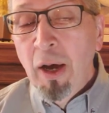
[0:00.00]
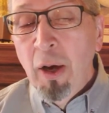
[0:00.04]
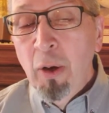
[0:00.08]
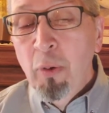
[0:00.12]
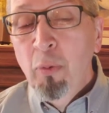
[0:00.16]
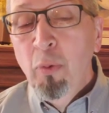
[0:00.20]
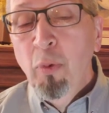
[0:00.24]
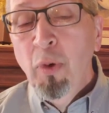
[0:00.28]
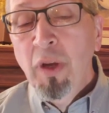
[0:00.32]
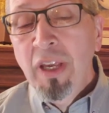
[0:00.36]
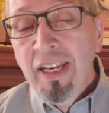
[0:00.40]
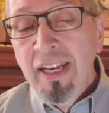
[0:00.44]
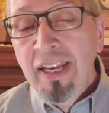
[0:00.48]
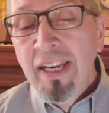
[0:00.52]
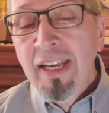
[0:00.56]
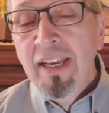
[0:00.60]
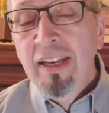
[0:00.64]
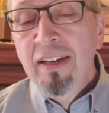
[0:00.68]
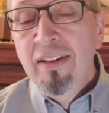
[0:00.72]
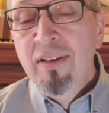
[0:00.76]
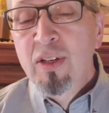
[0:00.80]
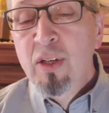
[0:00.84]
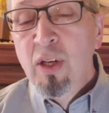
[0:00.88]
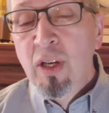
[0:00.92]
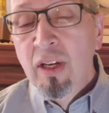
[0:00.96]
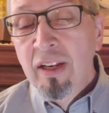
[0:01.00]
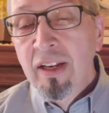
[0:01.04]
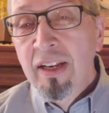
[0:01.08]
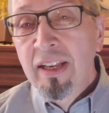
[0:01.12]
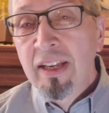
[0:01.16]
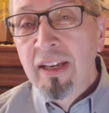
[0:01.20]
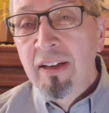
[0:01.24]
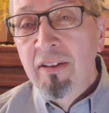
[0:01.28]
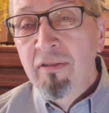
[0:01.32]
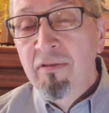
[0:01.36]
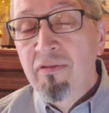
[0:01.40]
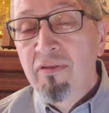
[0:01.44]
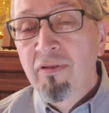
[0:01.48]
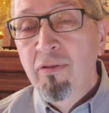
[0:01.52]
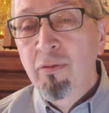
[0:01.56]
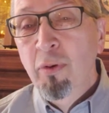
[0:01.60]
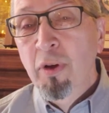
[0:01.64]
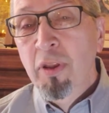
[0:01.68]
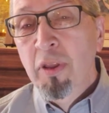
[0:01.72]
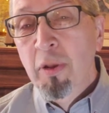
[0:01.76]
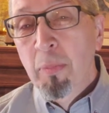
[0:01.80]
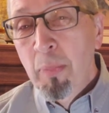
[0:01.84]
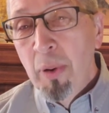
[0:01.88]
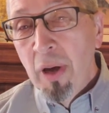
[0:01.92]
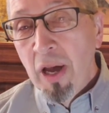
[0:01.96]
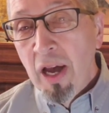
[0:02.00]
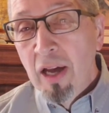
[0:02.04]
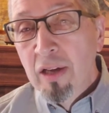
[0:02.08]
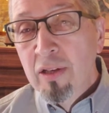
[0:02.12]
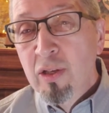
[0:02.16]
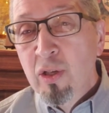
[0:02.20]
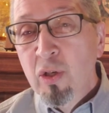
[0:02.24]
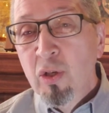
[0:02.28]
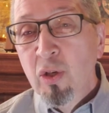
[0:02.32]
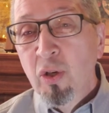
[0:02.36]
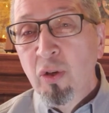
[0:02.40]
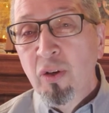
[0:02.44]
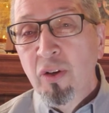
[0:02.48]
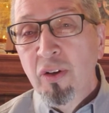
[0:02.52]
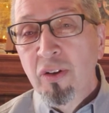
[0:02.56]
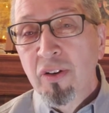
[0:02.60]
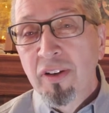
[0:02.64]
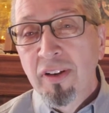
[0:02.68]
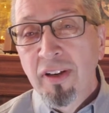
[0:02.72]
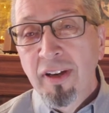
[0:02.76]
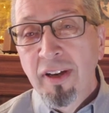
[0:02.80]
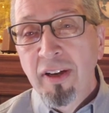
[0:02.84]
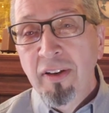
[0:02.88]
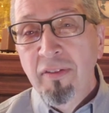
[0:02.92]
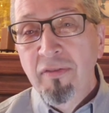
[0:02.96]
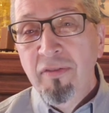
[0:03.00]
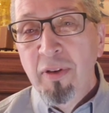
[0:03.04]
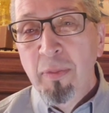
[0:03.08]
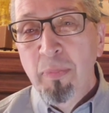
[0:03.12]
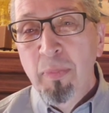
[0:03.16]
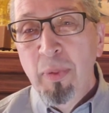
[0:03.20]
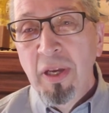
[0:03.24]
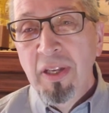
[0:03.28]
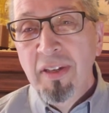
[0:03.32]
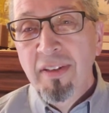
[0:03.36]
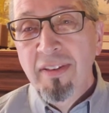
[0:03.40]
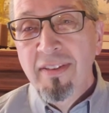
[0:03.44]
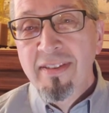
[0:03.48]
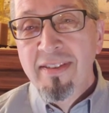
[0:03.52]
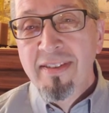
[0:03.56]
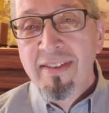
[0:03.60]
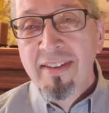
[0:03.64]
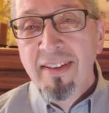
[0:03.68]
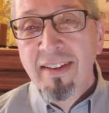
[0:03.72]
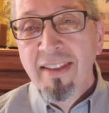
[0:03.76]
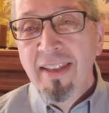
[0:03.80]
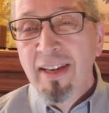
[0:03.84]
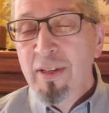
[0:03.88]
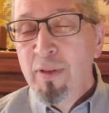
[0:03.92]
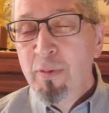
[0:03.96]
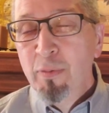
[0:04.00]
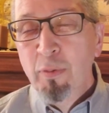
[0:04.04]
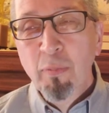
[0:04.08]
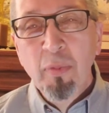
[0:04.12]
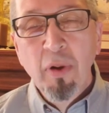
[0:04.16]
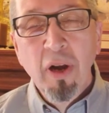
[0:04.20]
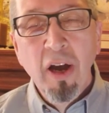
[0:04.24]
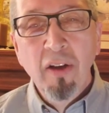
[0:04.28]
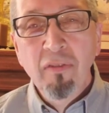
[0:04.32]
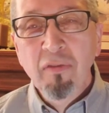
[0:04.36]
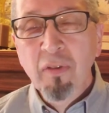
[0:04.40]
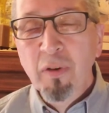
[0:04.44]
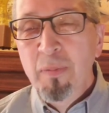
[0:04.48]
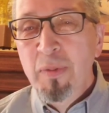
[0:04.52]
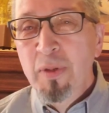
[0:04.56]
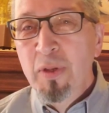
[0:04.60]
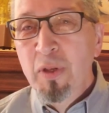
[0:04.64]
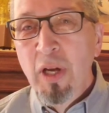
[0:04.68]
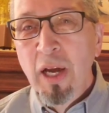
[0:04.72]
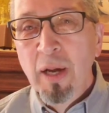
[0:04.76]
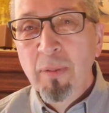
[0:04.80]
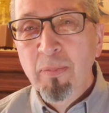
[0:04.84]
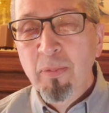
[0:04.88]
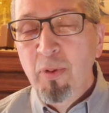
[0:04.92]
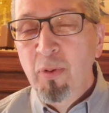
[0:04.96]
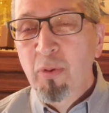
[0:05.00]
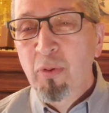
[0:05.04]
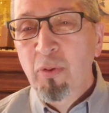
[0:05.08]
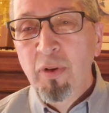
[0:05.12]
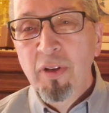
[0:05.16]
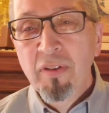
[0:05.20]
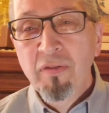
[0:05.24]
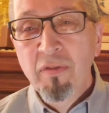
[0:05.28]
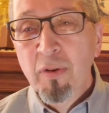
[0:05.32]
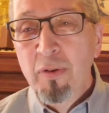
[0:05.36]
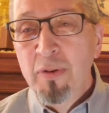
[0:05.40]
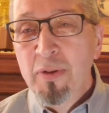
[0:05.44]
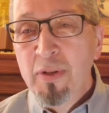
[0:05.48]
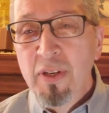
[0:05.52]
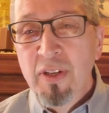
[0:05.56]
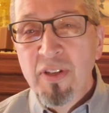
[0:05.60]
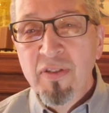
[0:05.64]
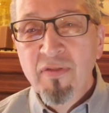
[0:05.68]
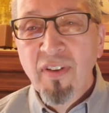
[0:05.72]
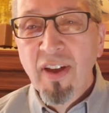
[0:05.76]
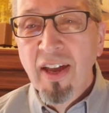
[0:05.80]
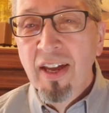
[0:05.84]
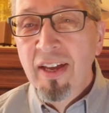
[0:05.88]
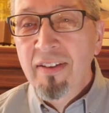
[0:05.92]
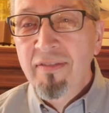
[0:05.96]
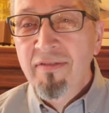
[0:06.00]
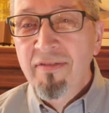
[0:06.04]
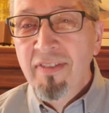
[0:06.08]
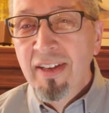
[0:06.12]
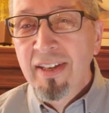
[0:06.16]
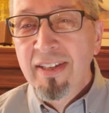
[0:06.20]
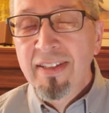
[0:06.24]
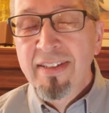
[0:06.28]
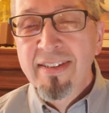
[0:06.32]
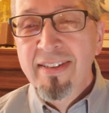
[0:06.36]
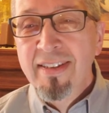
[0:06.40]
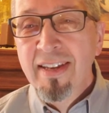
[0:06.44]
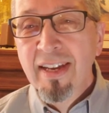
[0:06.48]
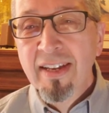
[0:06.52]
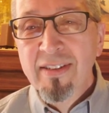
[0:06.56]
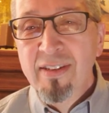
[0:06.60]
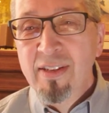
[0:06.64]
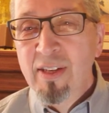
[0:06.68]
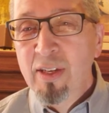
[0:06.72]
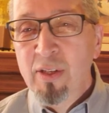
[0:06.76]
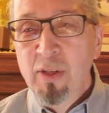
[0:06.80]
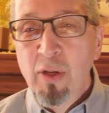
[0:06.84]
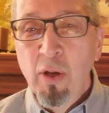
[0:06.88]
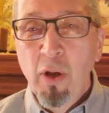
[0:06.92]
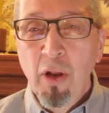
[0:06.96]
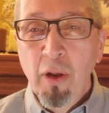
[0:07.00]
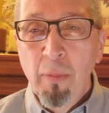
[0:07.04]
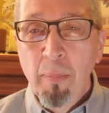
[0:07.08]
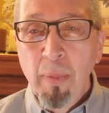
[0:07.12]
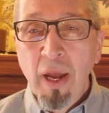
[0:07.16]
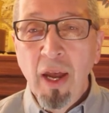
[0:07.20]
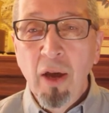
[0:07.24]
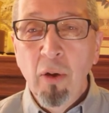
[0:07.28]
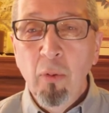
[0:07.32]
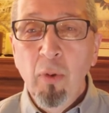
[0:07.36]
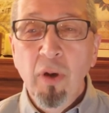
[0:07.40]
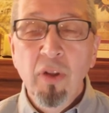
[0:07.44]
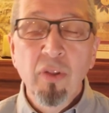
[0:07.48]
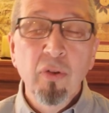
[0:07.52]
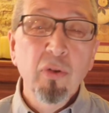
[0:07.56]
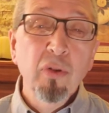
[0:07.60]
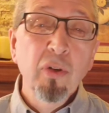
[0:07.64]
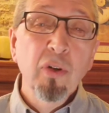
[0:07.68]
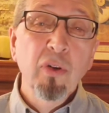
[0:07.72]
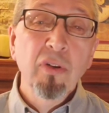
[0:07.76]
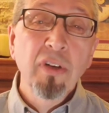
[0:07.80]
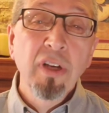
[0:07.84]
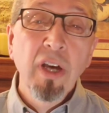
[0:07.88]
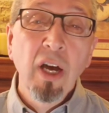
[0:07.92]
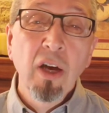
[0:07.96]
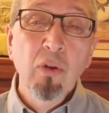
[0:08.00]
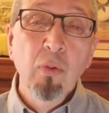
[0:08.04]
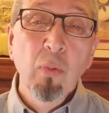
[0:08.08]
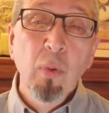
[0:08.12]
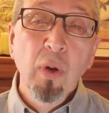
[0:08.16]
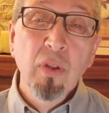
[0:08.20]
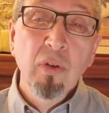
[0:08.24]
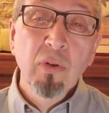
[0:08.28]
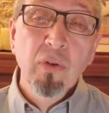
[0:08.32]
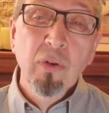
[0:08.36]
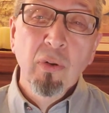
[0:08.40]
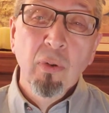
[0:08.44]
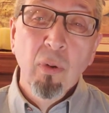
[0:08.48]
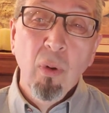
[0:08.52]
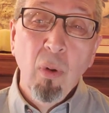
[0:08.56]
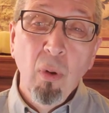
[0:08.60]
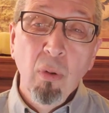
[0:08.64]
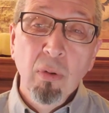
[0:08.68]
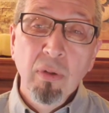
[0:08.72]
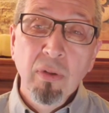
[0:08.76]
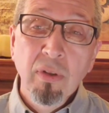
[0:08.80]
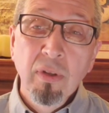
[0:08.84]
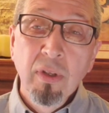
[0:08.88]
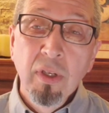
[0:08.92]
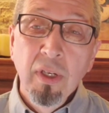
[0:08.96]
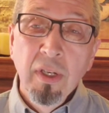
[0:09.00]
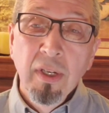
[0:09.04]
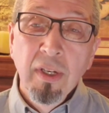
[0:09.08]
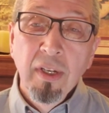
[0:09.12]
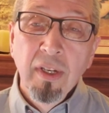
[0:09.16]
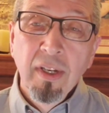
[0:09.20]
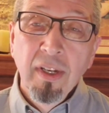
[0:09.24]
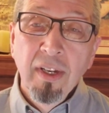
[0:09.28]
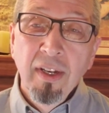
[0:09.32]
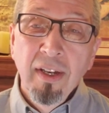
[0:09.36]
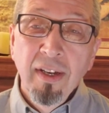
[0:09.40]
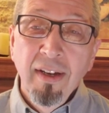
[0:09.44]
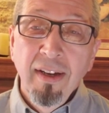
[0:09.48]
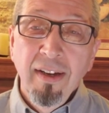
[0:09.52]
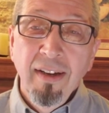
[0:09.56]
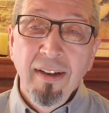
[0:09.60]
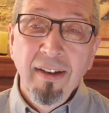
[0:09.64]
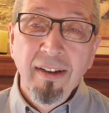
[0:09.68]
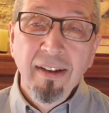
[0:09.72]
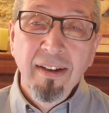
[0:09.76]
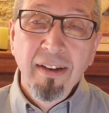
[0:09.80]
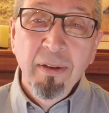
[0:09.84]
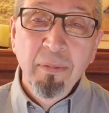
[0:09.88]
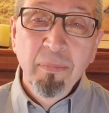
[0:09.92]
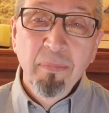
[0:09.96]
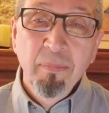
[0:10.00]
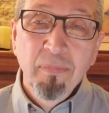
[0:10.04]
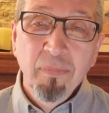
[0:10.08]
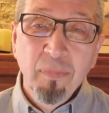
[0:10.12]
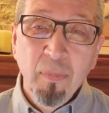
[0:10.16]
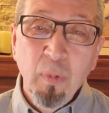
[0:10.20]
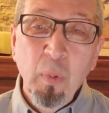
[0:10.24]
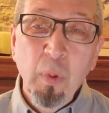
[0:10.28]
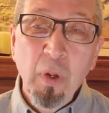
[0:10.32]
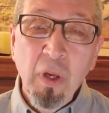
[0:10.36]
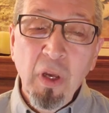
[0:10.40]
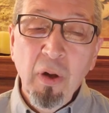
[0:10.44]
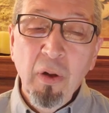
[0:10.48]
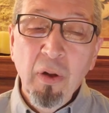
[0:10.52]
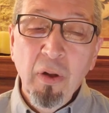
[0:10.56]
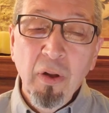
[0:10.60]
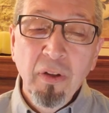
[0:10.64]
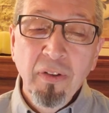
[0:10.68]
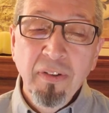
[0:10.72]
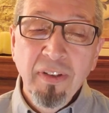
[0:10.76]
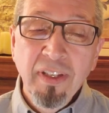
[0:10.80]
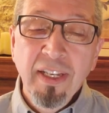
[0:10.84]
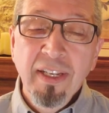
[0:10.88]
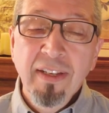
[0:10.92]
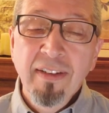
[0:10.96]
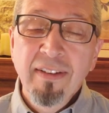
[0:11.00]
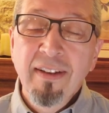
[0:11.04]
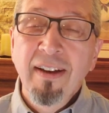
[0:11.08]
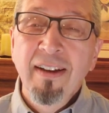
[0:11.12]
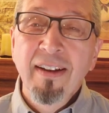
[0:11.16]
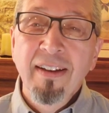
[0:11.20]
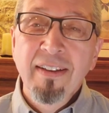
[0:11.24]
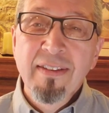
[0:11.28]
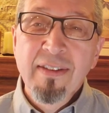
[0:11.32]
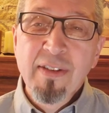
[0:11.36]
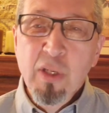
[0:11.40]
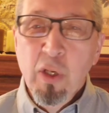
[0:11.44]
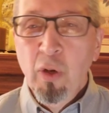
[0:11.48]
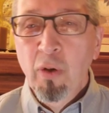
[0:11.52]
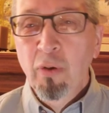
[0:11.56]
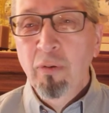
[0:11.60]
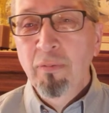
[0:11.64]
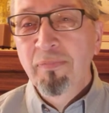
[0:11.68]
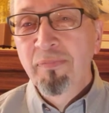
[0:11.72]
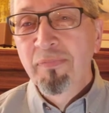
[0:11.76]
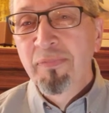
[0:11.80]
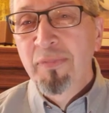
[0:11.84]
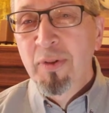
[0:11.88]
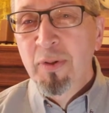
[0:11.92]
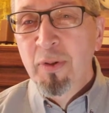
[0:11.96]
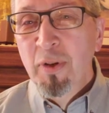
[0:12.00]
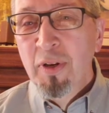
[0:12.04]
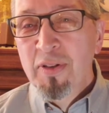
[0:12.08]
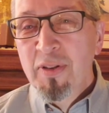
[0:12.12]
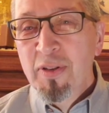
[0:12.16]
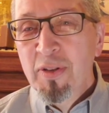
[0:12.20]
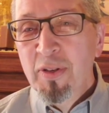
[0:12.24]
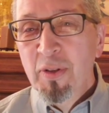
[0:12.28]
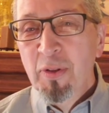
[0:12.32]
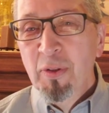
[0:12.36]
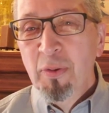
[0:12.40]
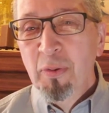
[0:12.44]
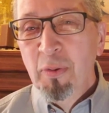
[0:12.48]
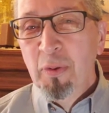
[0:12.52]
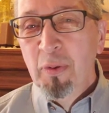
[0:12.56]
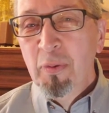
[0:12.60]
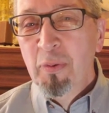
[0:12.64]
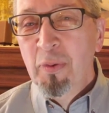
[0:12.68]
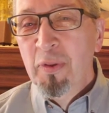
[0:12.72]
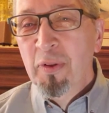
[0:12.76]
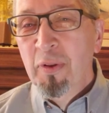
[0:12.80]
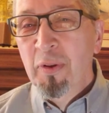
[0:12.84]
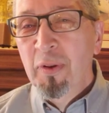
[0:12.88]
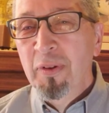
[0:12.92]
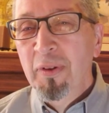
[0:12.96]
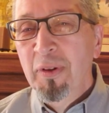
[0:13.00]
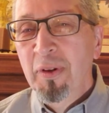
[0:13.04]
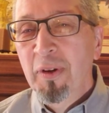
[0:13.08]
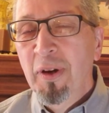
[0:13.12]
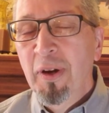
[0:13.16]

We need to live with a posture of dependency. That's what Proverbs chapter 3, verses 5 and 6 is all about. Whether you're young, whether you're old, we all need God. So trust in the Lord with all your